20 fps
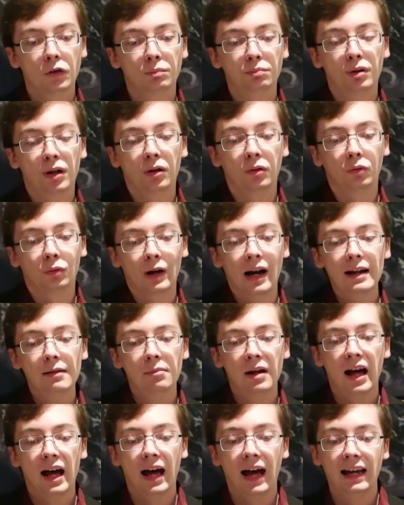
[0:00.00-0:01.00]
But right
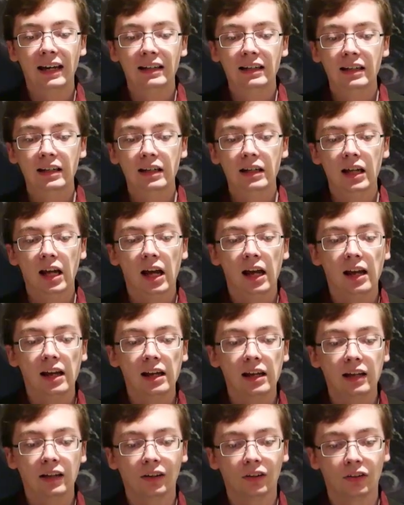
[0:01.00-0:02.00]
behind it
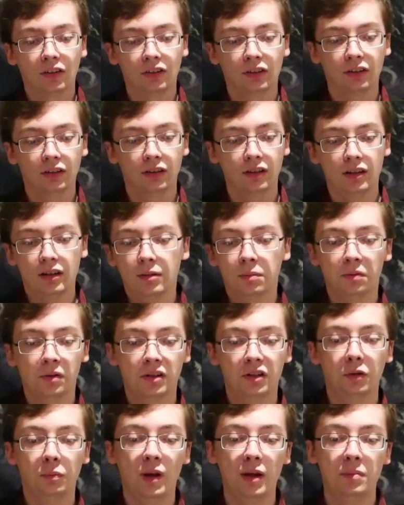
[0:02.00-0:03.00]
is the
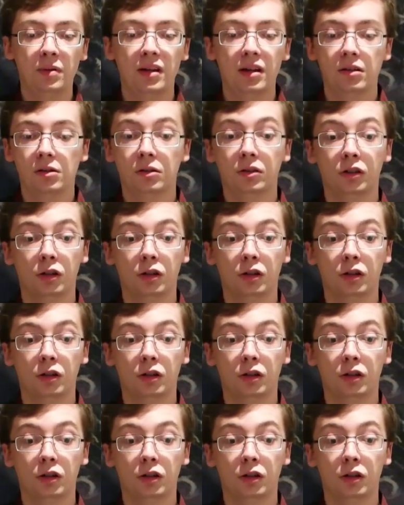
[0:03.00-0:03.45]
Príncipe Pío